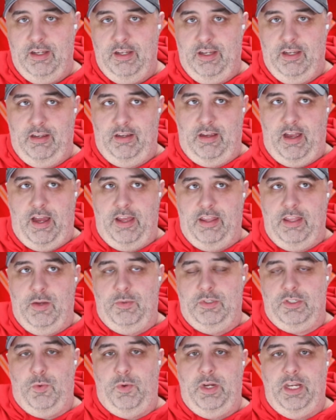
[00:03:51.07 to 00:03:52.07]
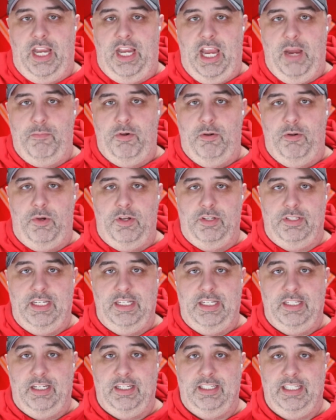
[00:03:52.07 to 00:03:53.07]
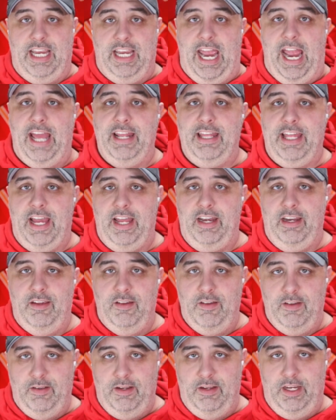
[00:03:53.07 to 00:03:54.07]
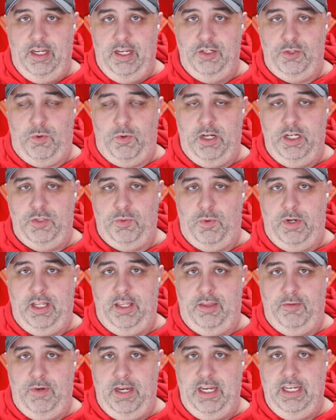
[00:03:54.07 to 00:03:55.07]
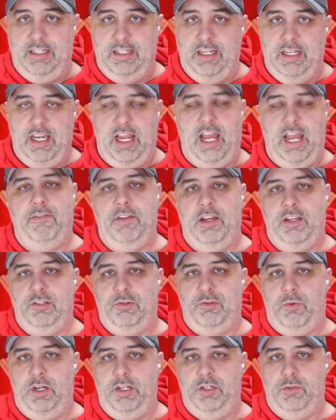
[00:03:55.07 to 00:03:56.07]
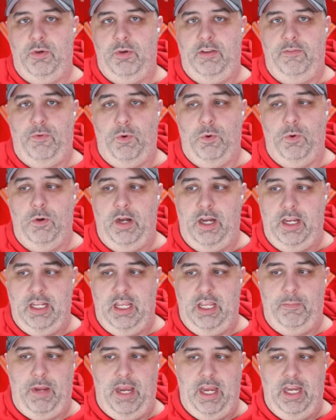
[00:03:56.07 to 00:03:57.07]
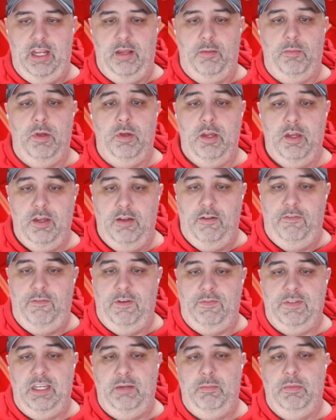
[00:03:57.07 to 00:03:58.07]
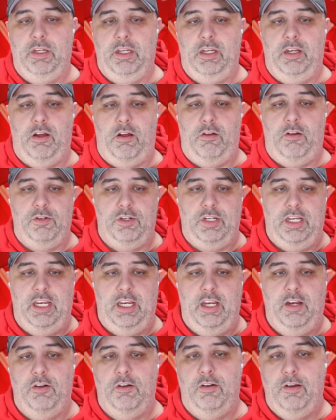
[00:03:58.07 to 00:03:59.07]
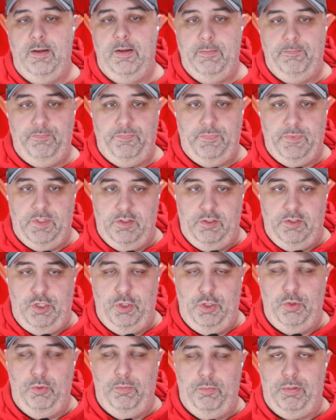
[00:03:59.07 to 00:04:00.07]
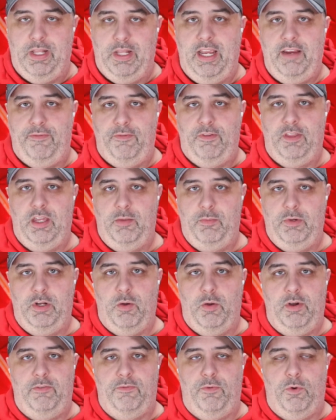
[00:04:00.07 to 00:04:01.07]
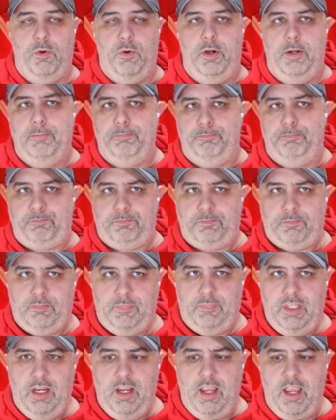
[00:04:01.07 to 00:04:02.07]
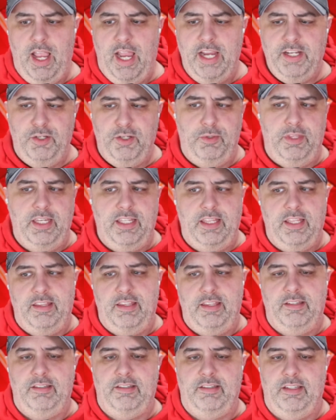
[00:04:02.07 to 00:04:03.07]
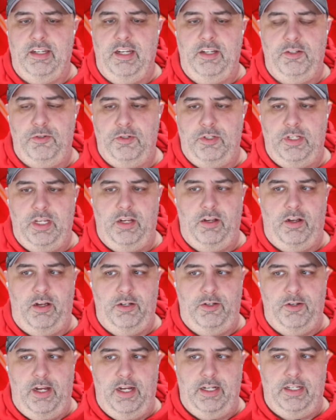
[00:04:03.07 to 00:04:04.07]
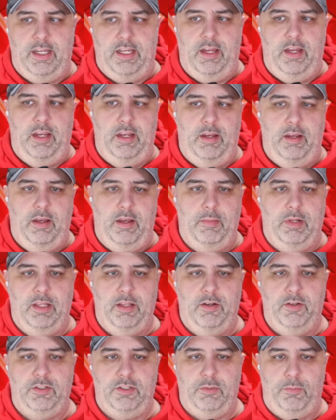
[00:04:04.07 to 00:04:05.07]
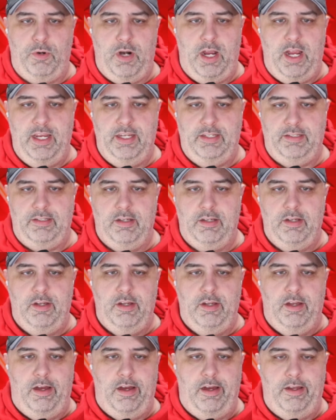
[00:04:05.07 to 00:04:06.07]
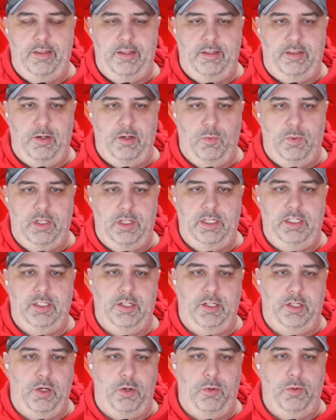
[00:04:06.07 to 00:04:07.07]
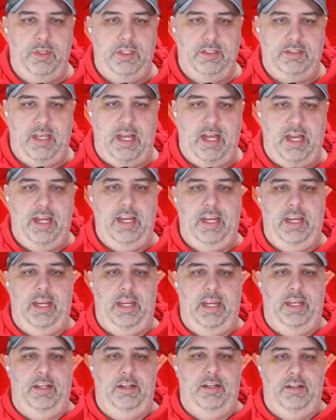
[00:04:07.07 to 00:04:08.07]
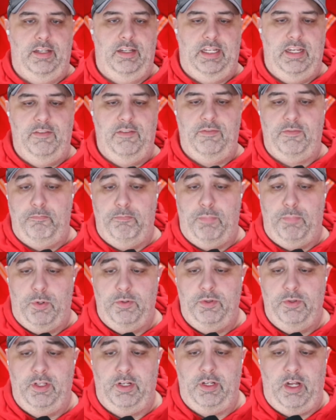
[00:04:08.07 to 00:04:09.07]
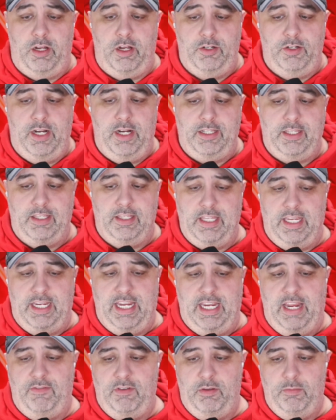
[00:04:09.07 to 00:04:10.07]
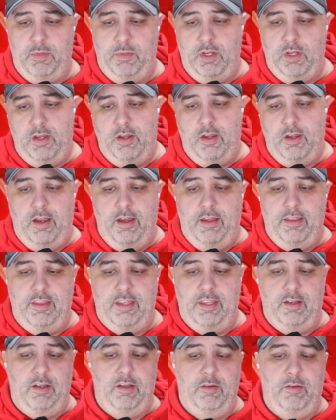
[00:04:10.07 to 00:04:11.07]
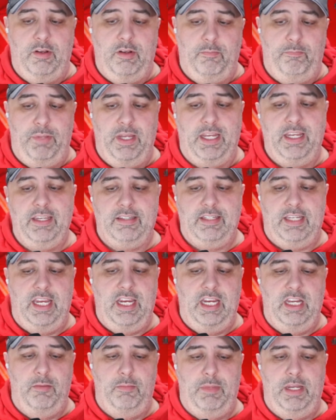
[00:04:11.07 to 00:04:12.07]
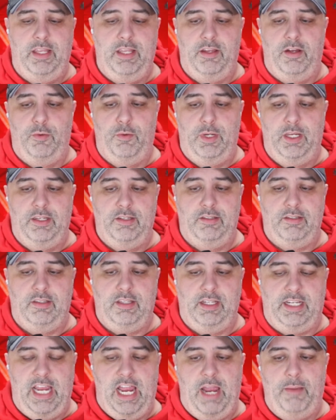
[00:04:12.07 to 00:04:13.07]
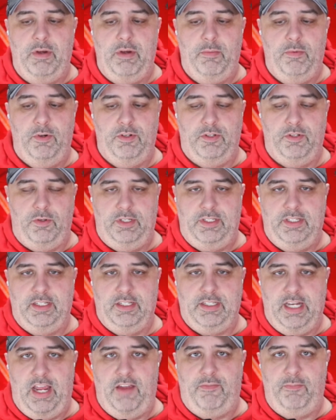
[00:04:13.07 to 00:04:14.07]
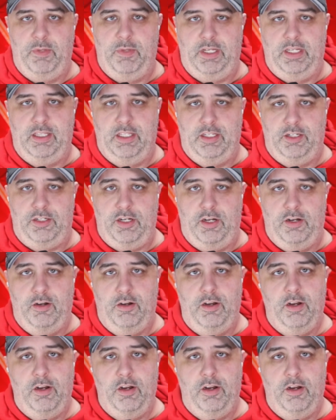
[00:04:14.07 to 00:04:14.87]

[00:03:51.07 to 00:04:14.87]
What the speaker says: that was going to hamper him all season, because he had that in 2023, didn't have that in 2024, and they paid him $15 million a year to play for them going forward. I do think that this is an interesting contract. I am a little surprised that they're willing to go this high and give Bolton the contract that they gave him. The biggest key to me, though, is the cap number is only $6.5 million this year.